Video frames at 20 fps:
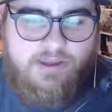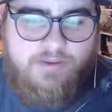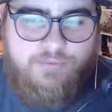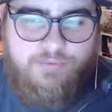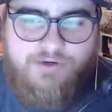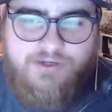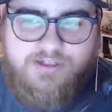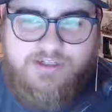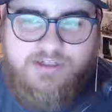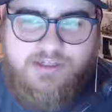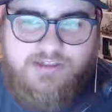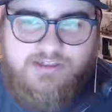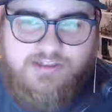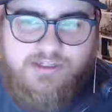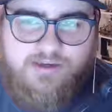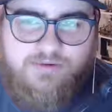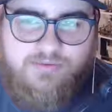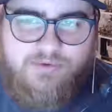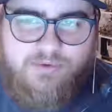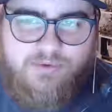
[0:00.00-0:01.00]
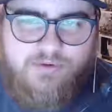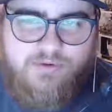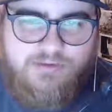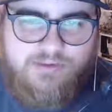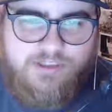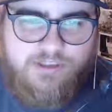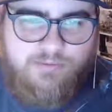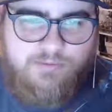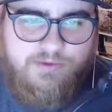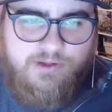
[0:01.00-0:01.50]
when it does come, the
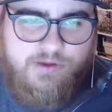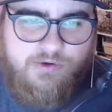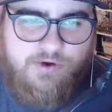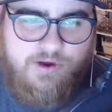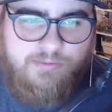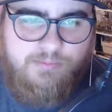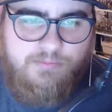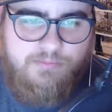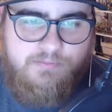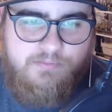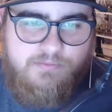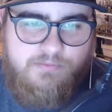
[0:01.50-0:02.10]
world's gonna blow up.